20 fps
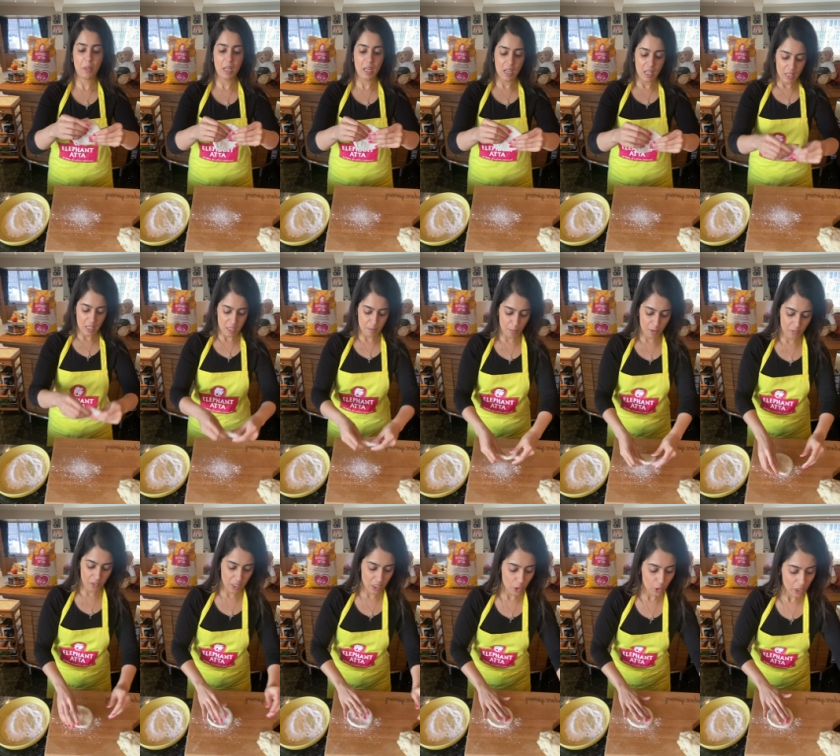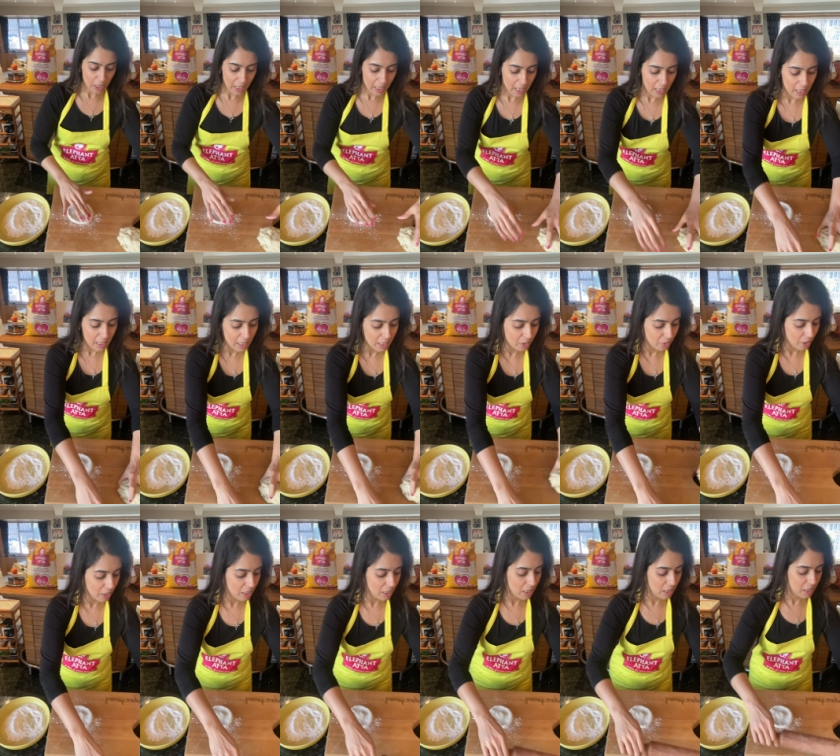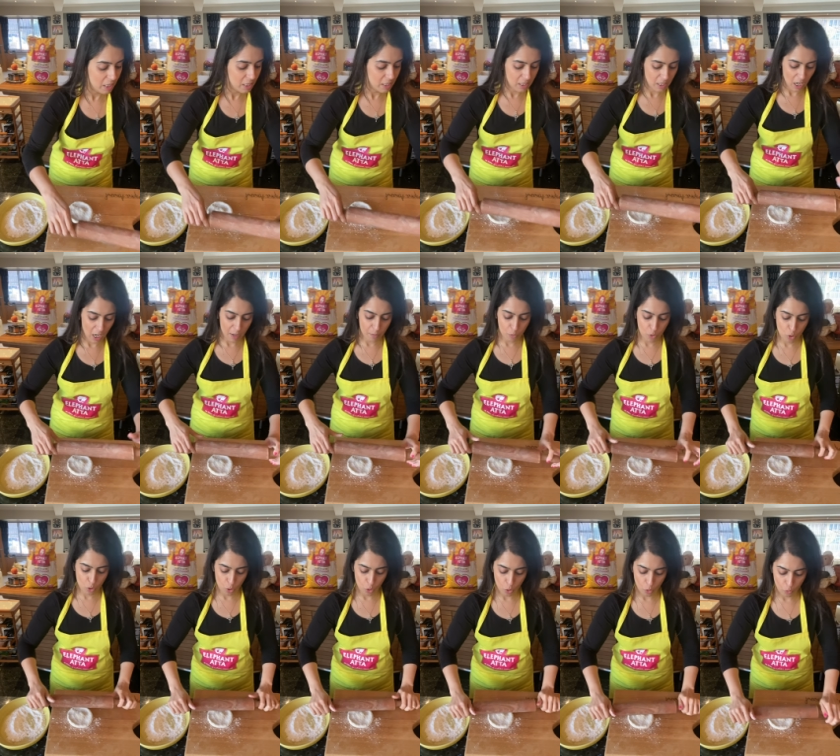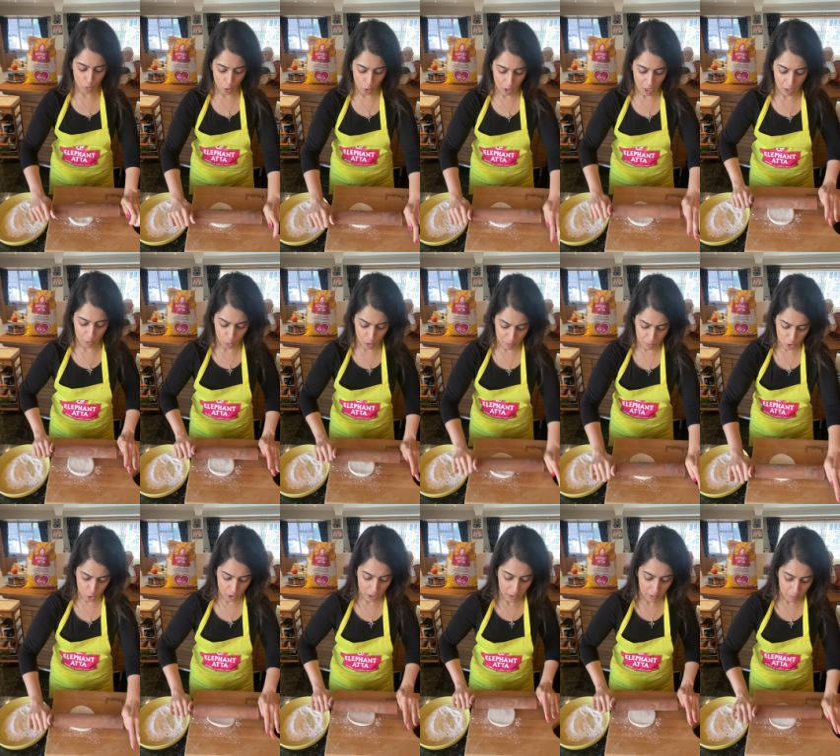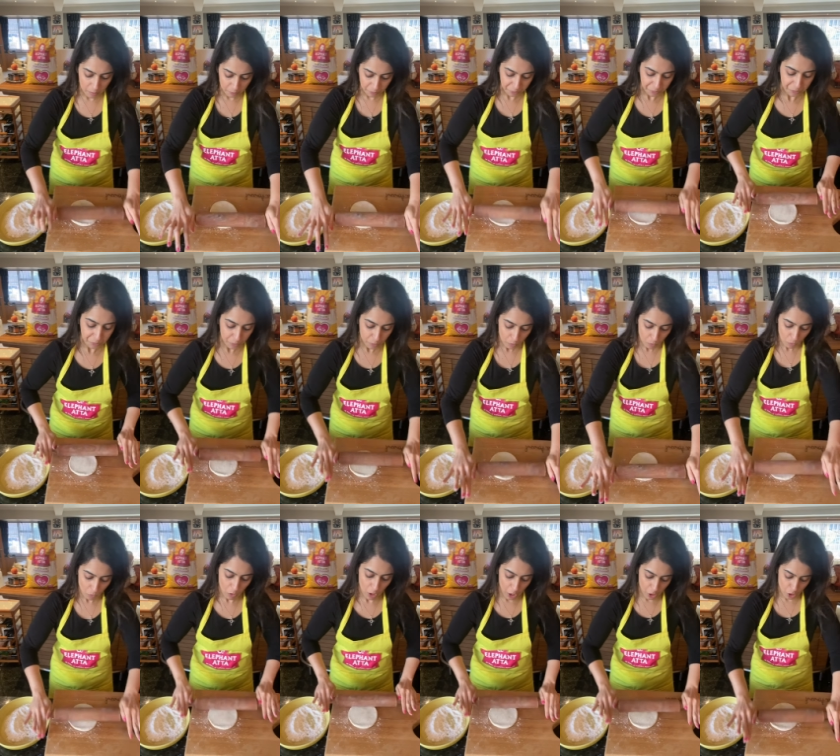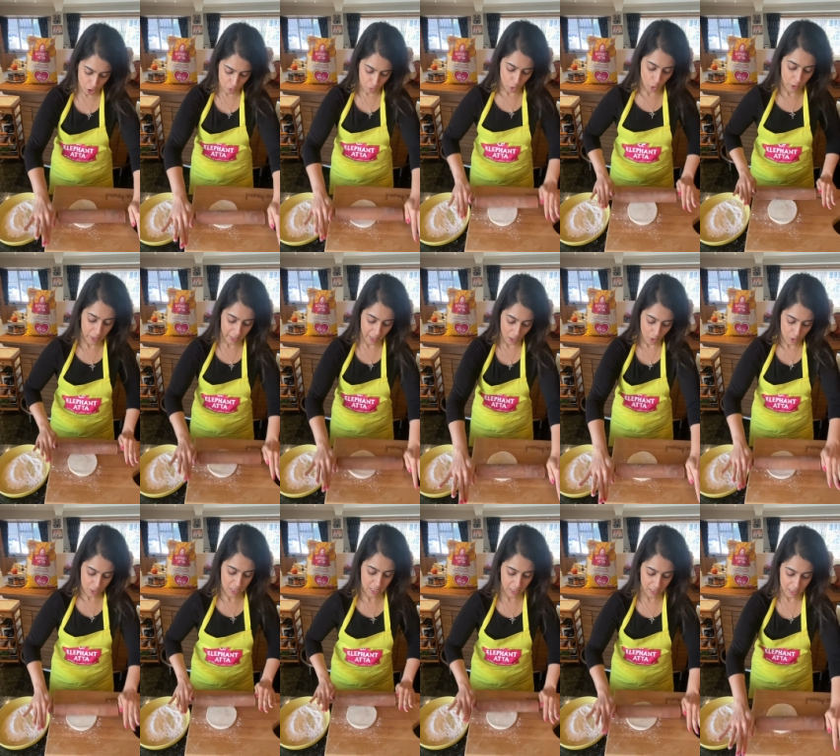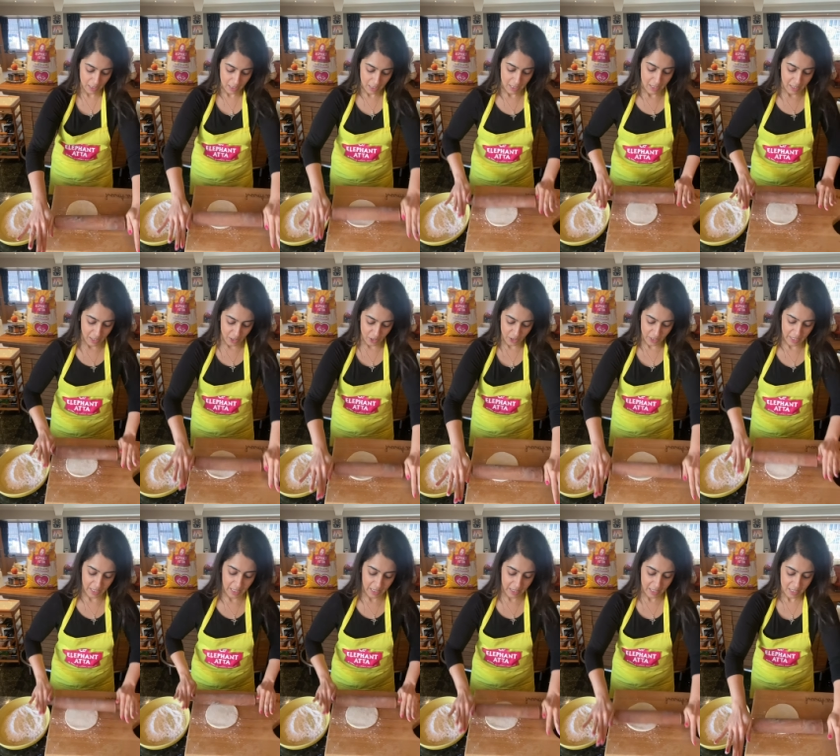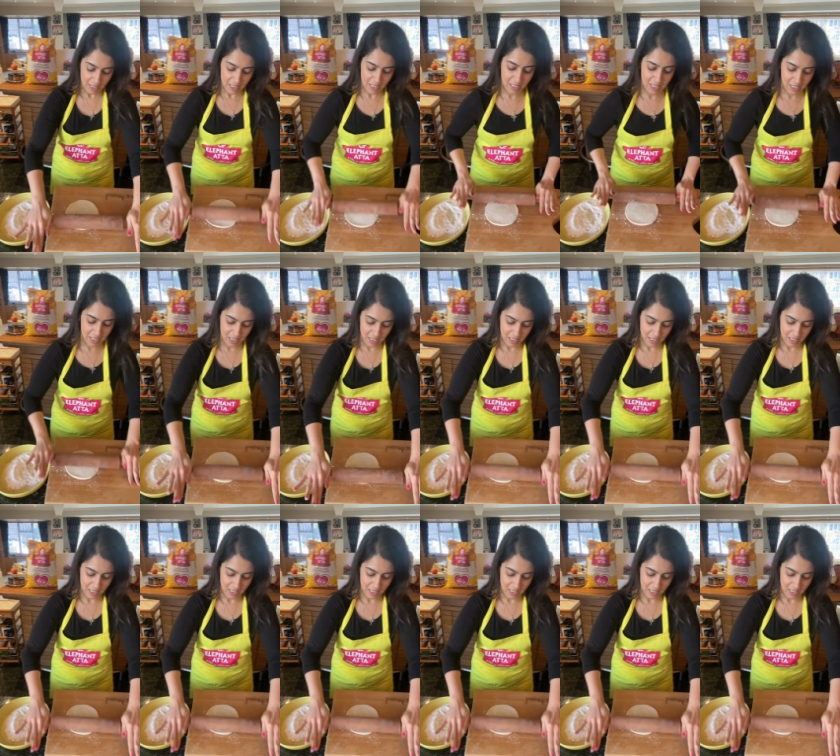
That's perfect. Okay, ready, time to roll out. And what I'm doing, I'm just rolling out like this.